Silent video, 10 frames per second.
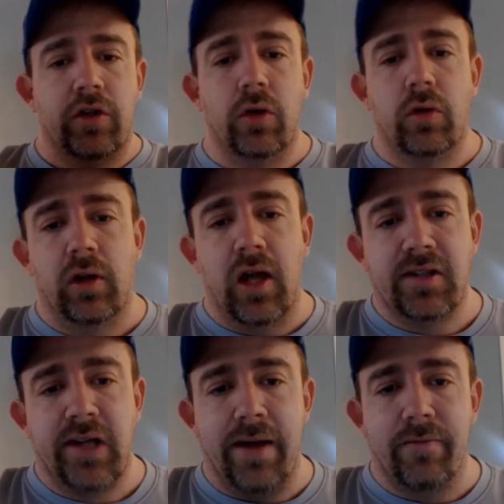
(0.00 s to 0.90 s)
2, The
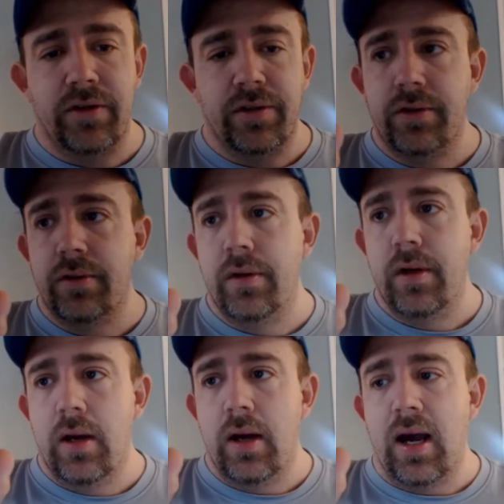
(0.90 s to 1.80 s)
Lost Caverns.
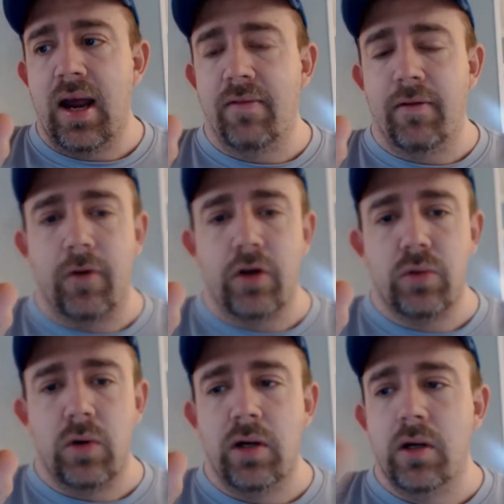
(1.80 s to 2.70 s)
I have the first
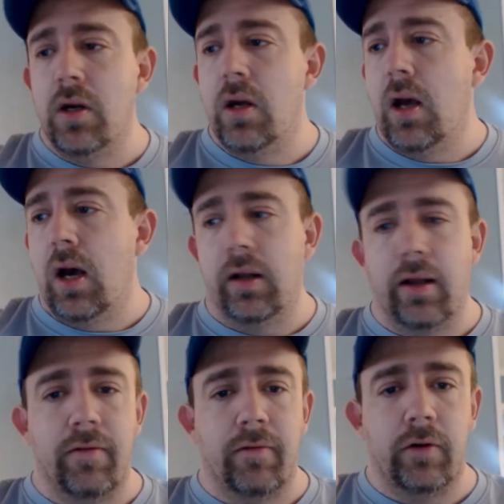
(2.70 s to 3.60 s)
one. I
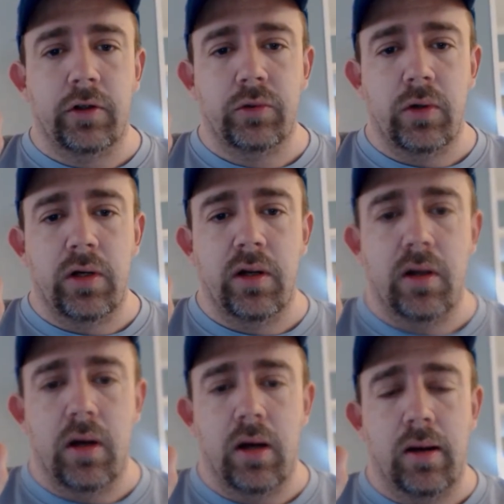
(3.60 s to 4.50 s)
love the first one.
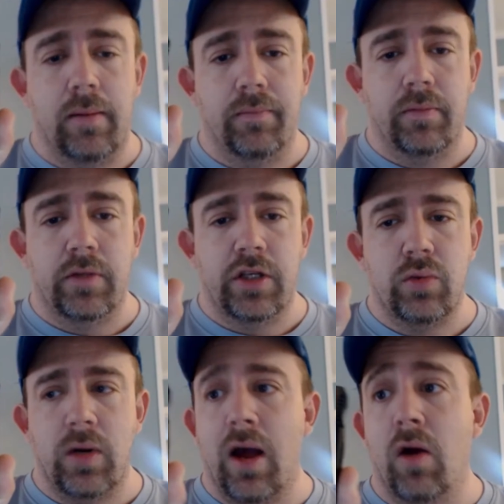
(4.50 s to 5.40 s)
This
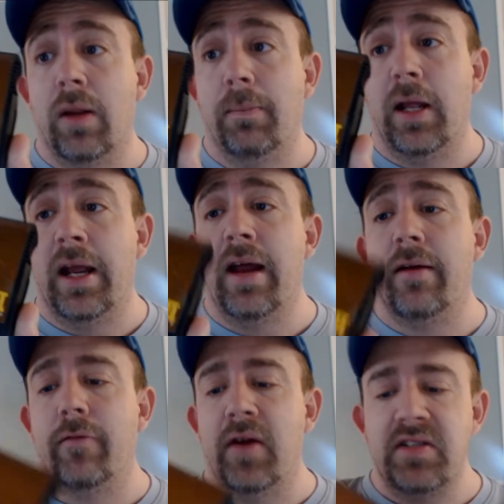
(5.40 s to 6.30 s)
one I only played at a
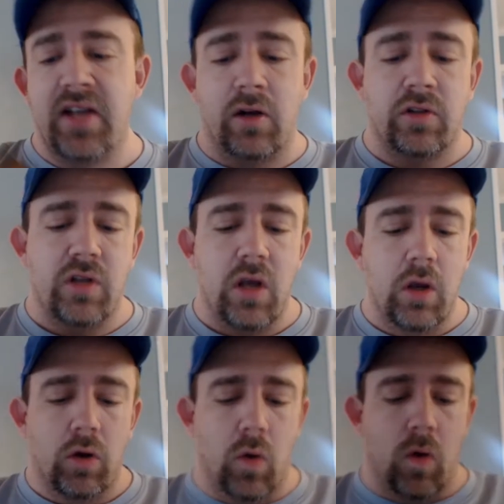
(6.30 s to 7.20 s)
friend's house
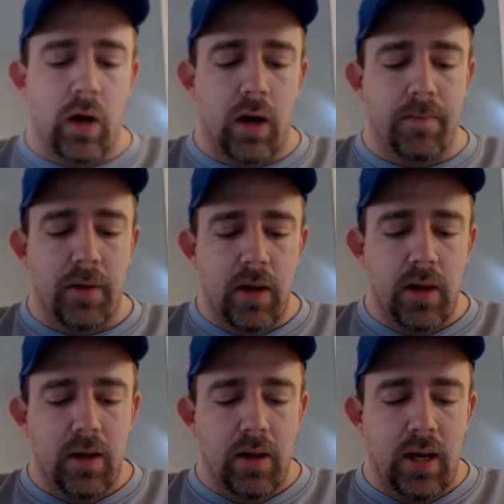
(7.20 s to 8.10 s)
growing up,
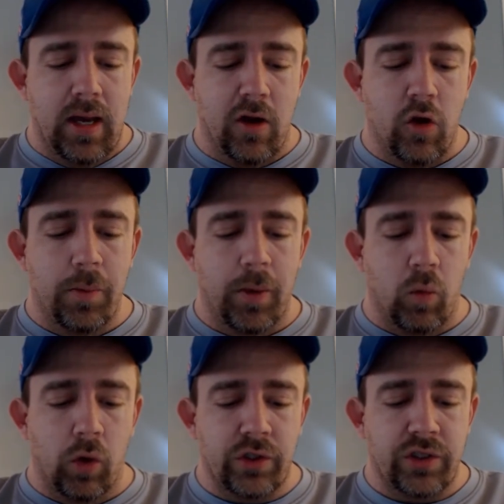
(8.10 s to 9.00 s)
and I hope it
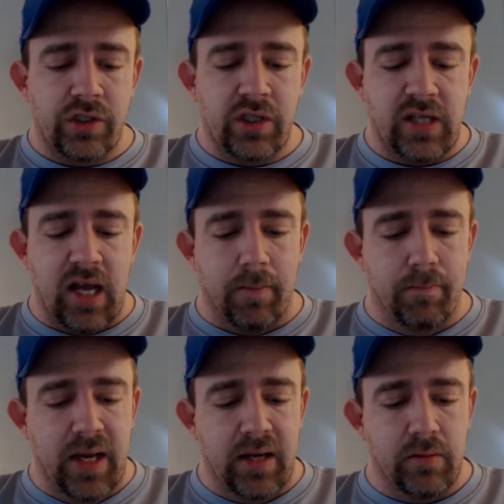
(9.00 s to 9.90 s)
works because it's kind of
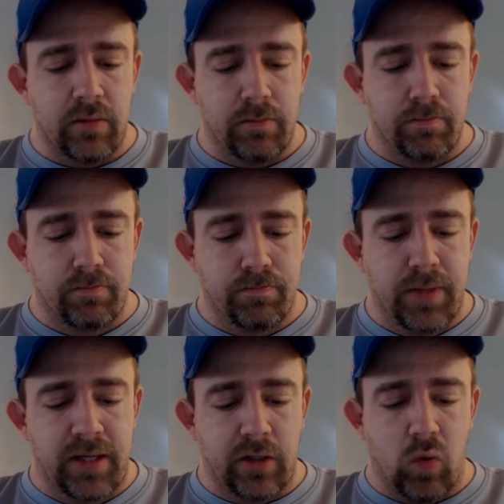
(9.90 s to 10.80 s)

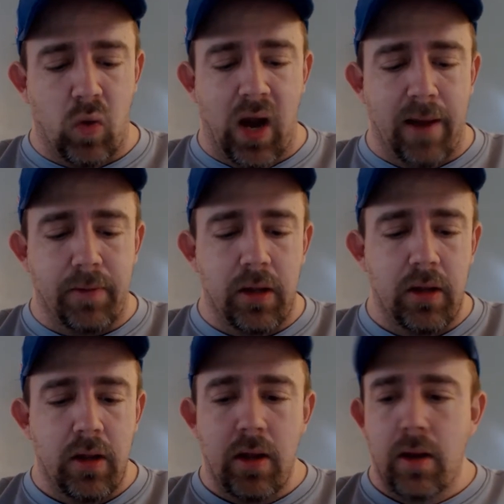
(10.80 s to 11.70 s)
beat to crap,
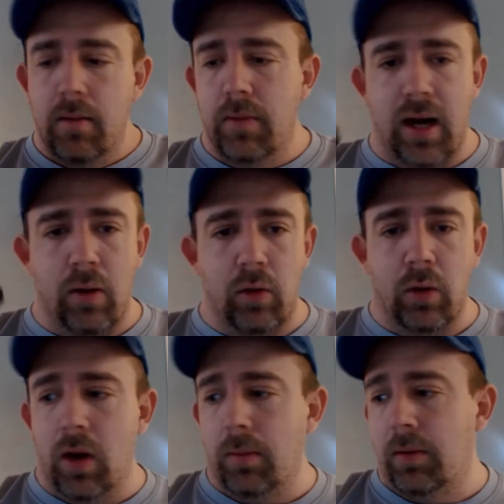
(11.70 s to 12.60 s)
but I really
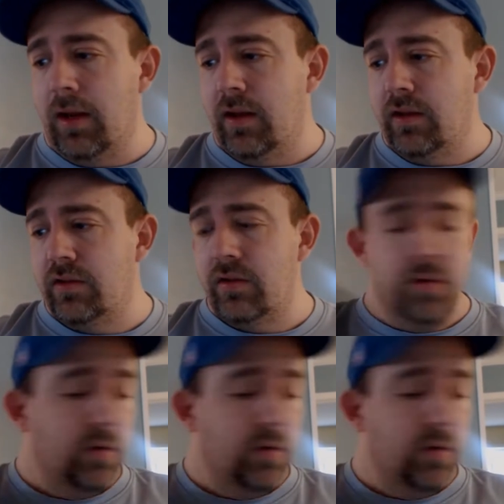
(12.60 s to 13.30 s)
want to play this.